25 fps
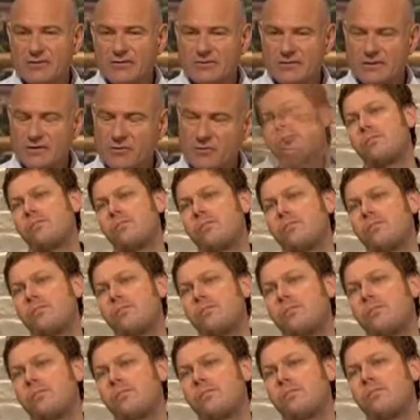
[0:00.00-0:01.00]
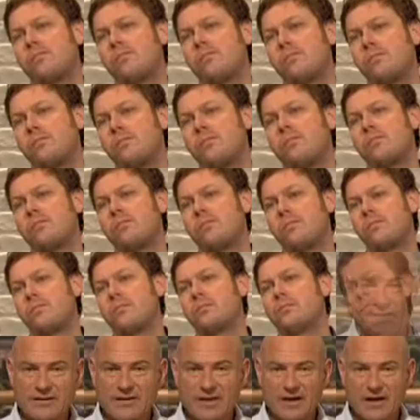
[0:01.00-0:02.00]
long as they're winning on the field, nobody
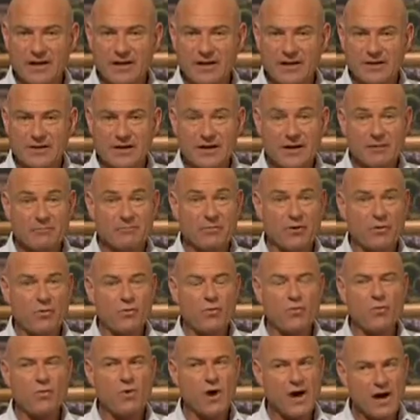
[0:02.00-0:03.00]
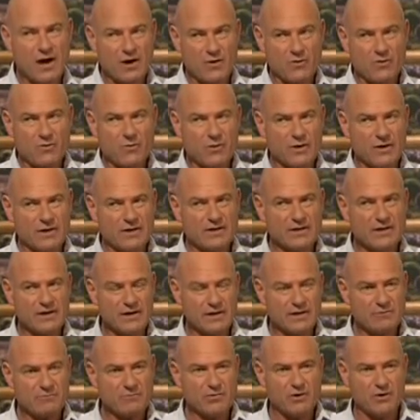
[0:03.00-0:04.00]
bats an eyeyelid. But wow, what a
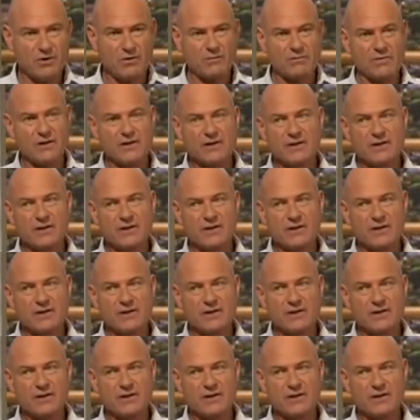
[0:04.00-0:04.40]
time bomb.